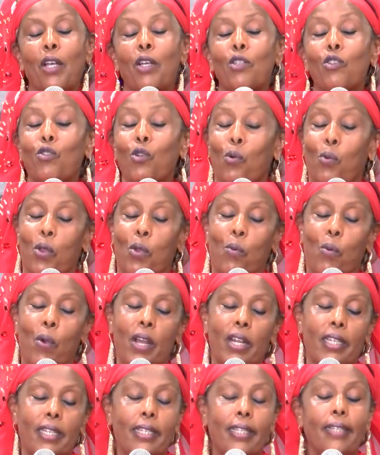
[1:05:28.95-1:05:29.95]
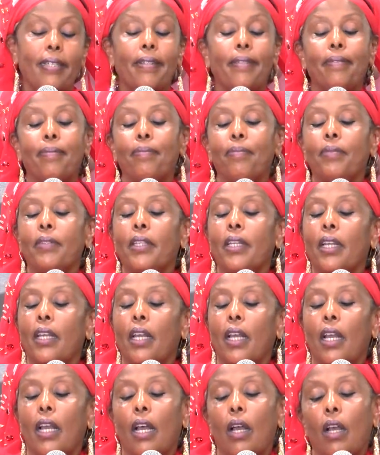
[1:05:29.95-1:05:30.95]
So we went.
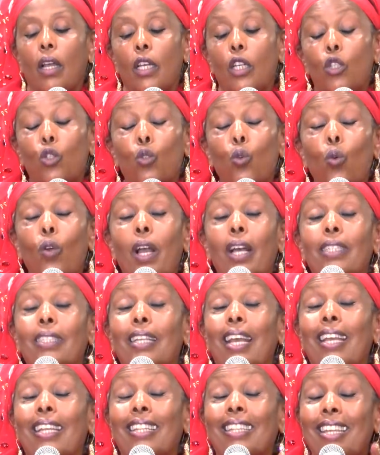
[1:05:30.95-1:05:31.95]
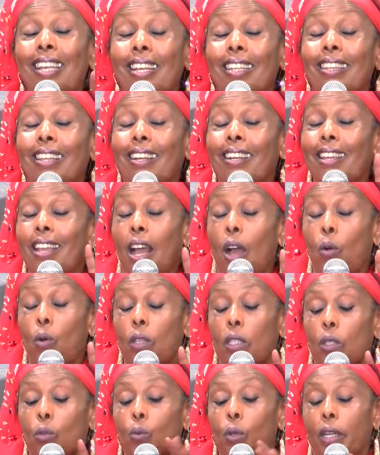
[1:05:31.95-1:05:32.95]
It took us, I think, 3
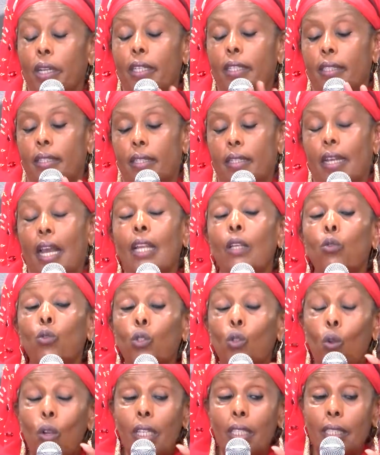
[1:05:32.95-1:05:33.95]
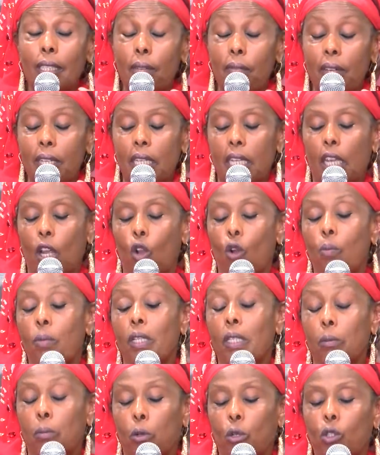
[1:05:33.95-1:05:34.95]
hours we reached. And it was only 70
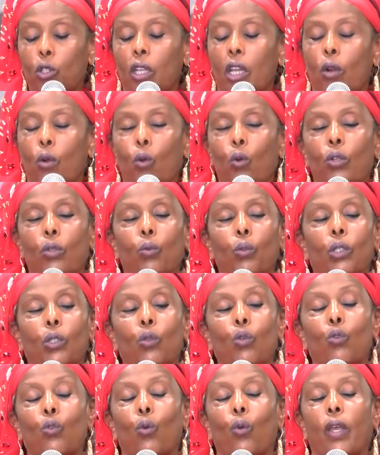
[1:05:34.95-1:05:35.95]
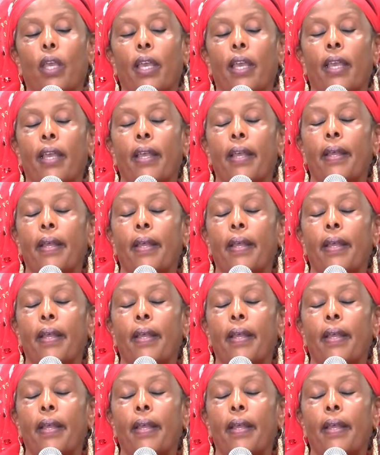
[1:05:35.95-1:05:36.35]
kilometers because the road was not okay.